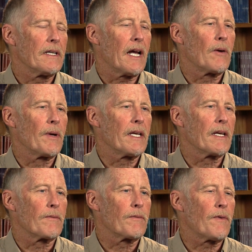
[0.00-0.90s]
Now we
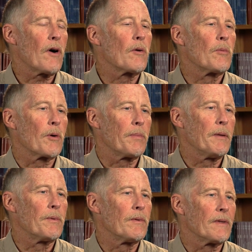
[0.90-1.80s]
get far more
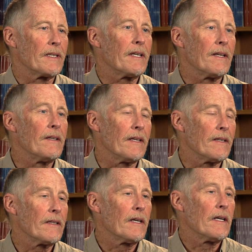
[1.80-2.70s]
people
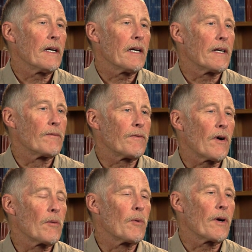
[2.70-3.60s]
attending and
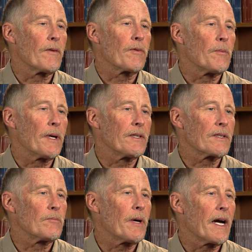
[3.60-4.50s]
far more
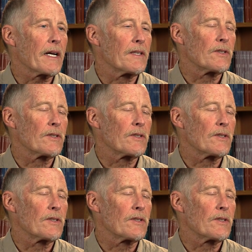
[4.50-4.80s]
information back.